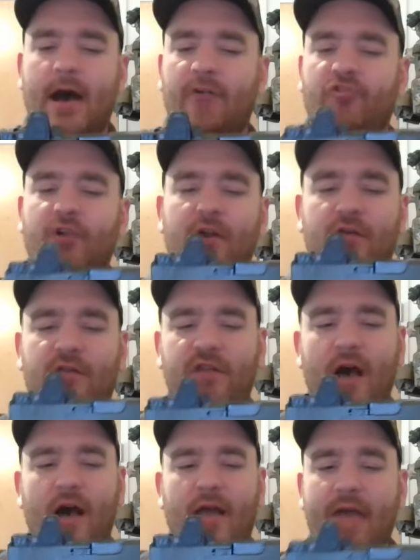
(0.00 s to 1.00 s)
Trigger
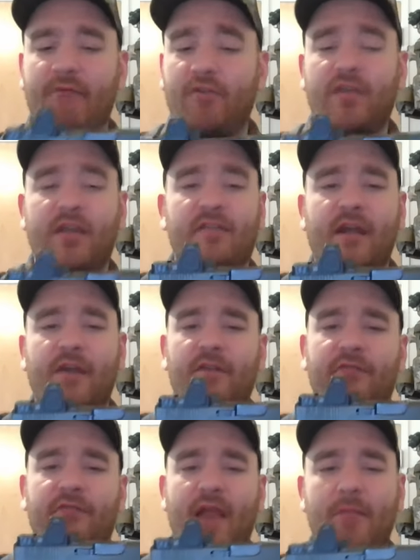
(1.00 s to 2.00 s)
stock. Everything inside
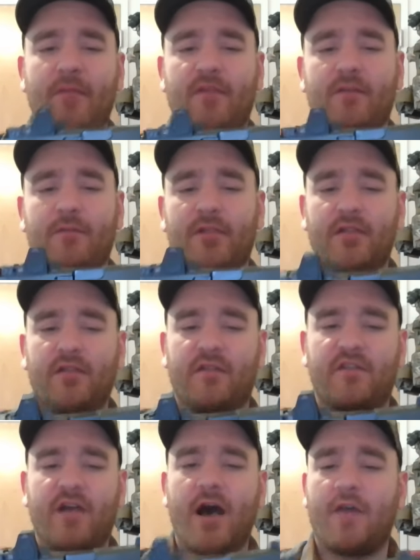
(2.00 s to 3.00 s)
this frame is completely
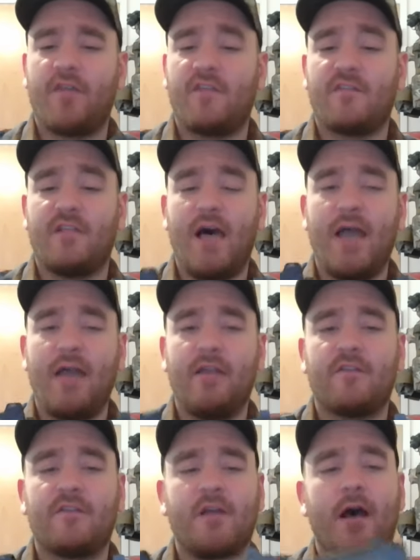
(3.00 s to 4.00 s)
stock. The slide
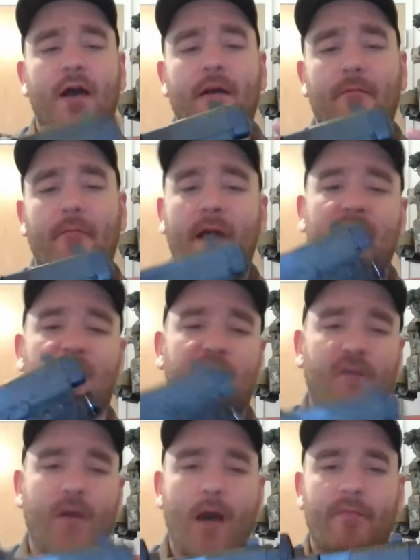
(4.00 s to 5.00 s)
is stock minus
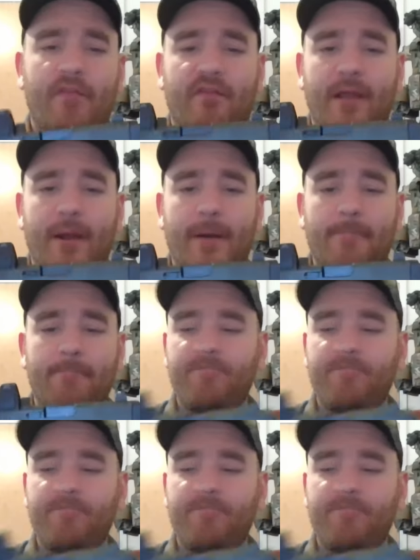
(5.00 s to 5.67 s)
this compensator.